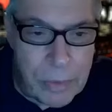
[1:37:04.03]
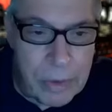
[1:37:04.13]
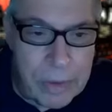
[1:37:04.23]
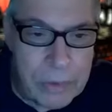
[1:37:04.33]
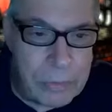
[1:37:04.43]

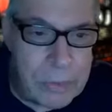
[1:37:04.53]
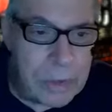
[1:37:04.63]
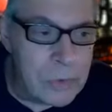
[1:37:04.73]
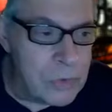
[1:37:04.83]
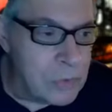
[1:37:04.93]
Party to be
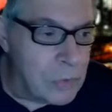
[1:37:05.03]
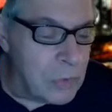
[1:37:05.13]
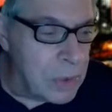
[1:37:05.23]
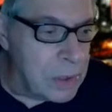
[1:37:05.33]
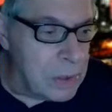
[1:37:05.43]

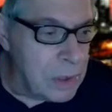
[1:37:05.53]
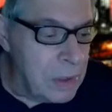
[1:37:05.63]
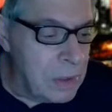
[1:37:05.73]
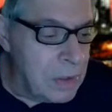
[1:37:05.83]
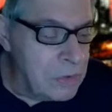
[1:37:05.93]
destroyed
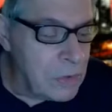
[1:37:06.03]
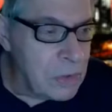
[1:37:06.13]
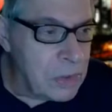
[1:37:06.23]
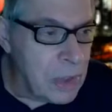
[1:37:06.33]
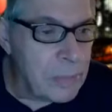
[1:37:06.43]
so the
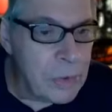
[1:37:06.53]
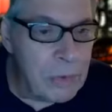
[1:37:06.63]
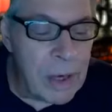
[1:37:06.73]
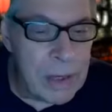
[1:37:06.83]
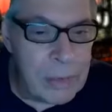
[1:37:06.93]

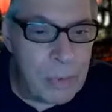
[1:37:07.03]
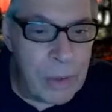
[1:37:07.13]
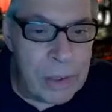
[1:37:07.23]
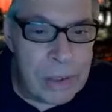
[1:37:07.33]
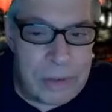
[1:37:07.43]
Democratic
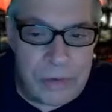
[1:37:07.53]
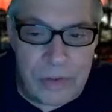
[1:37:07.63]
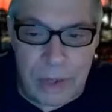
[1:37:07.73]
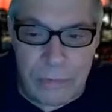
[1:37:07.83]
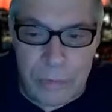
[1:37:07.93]
Party can
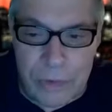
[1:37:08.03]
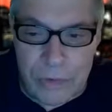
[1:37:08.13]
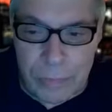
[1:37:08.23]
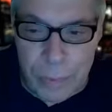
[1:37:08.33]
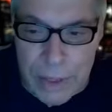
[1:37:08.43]
safely
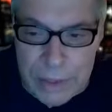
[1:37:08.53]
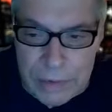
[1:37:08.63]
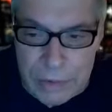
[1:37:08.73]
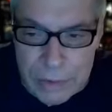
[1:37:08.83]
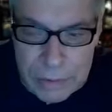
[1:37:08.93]
split,